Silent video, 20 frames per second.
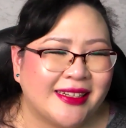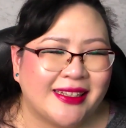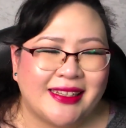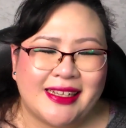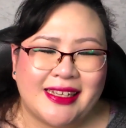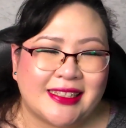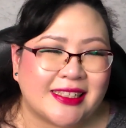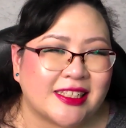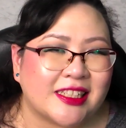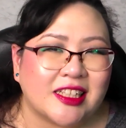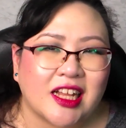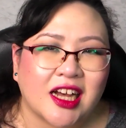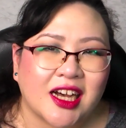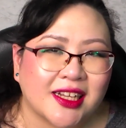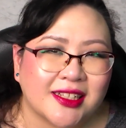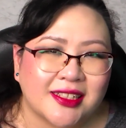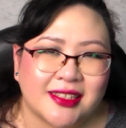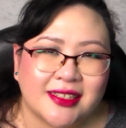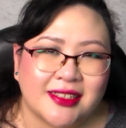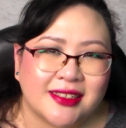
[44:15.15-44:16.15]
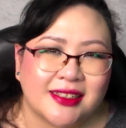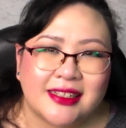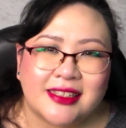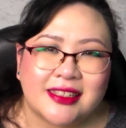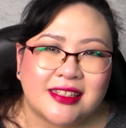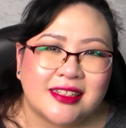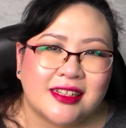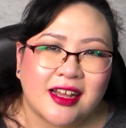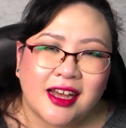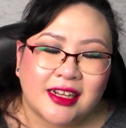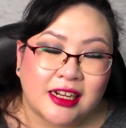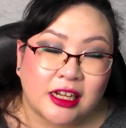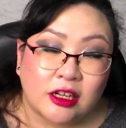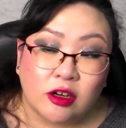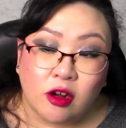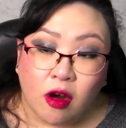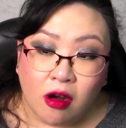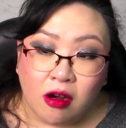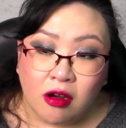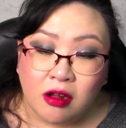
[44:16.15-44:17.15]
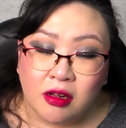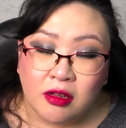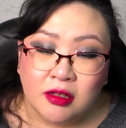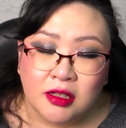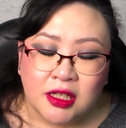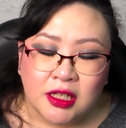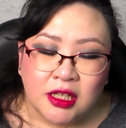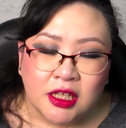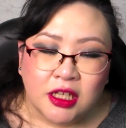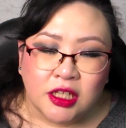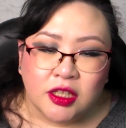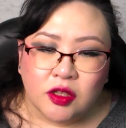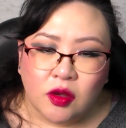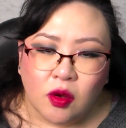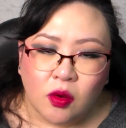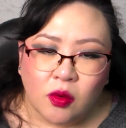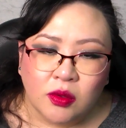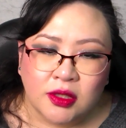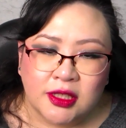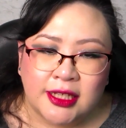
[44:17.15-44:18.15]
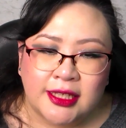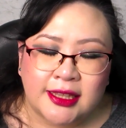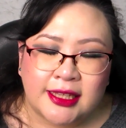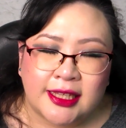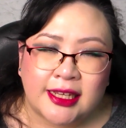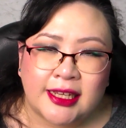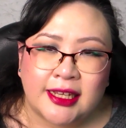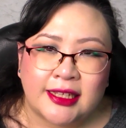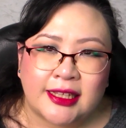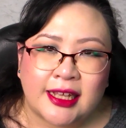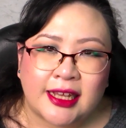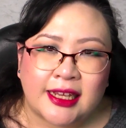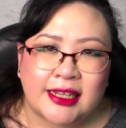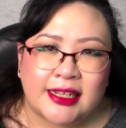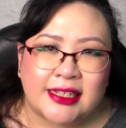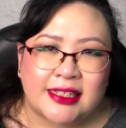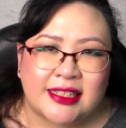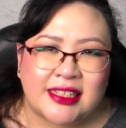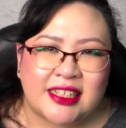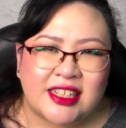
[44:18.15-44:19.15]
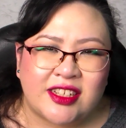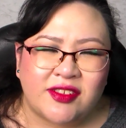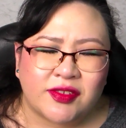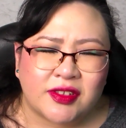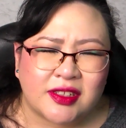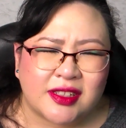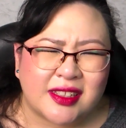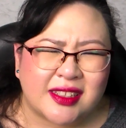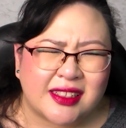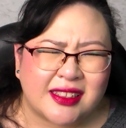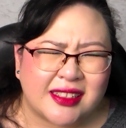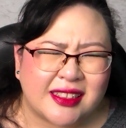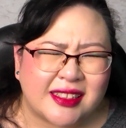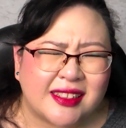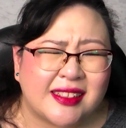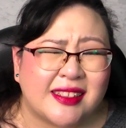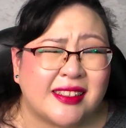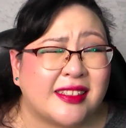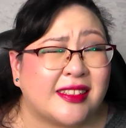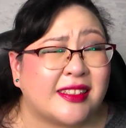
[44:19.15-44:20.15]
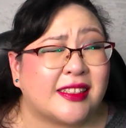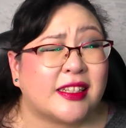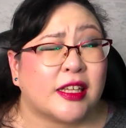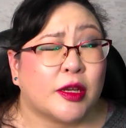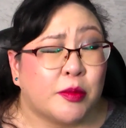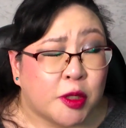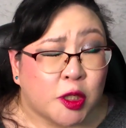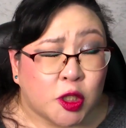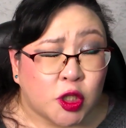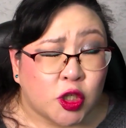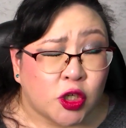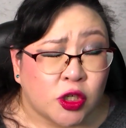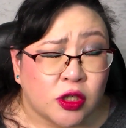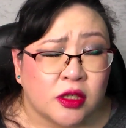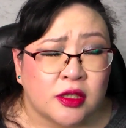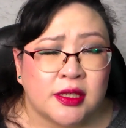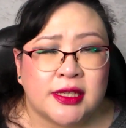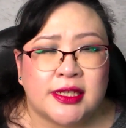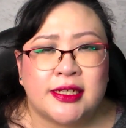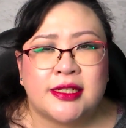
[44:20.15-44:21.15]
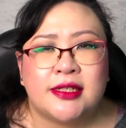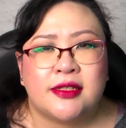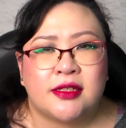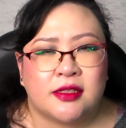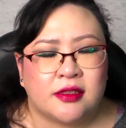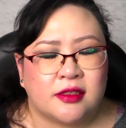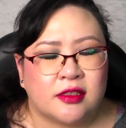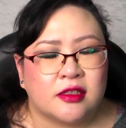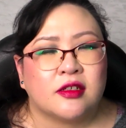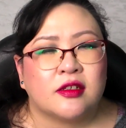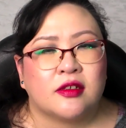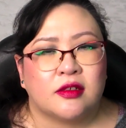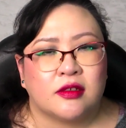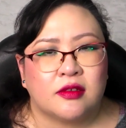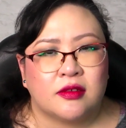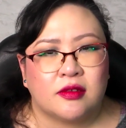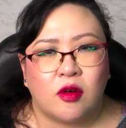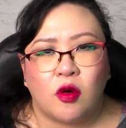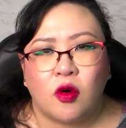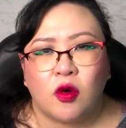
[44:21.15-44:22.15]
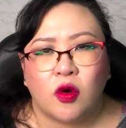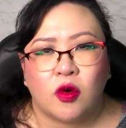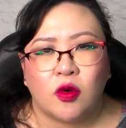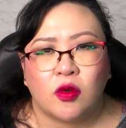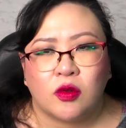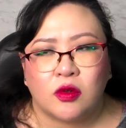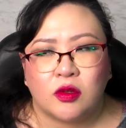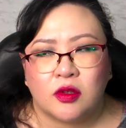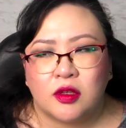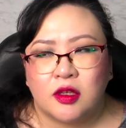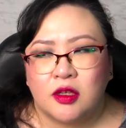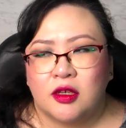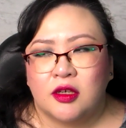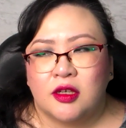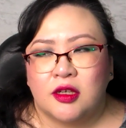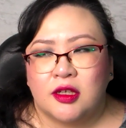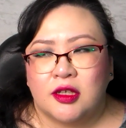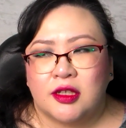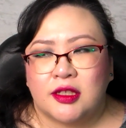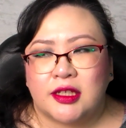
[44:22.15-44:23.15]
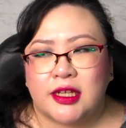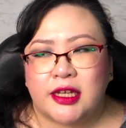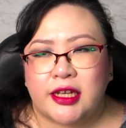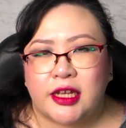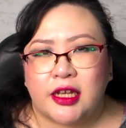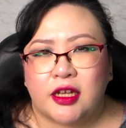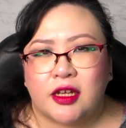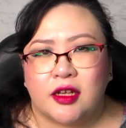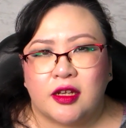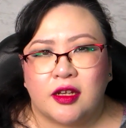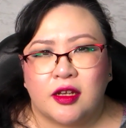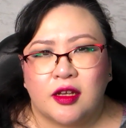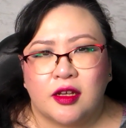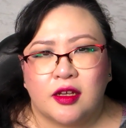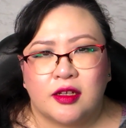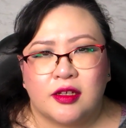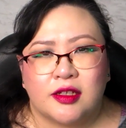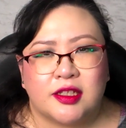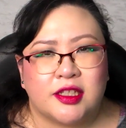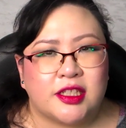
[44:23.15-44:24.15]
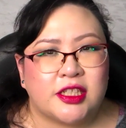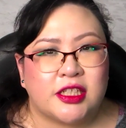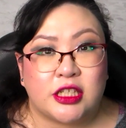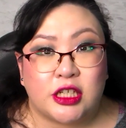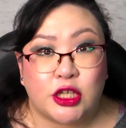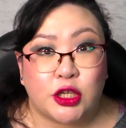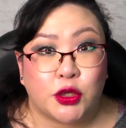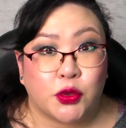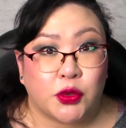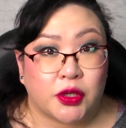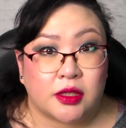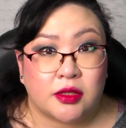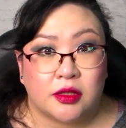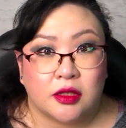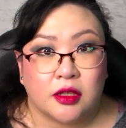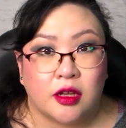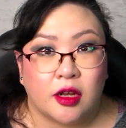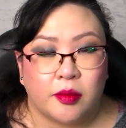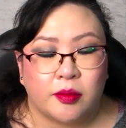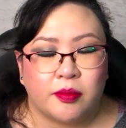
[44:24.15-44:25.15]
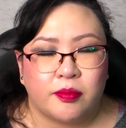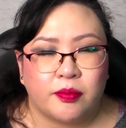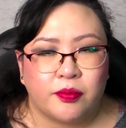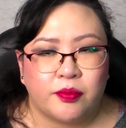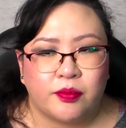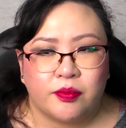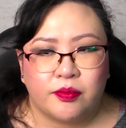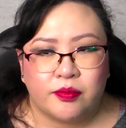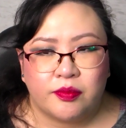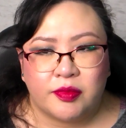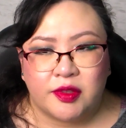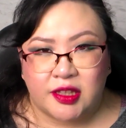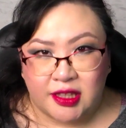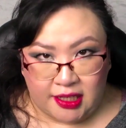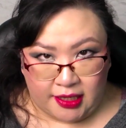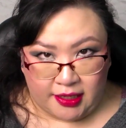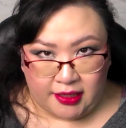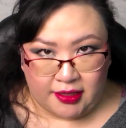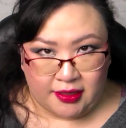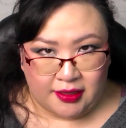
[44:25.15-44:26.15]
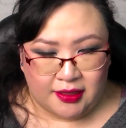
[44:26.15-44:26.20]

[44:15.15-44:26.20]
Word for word: It's not. It's not at all. The only thing that is even similar is the whole like secret club thing.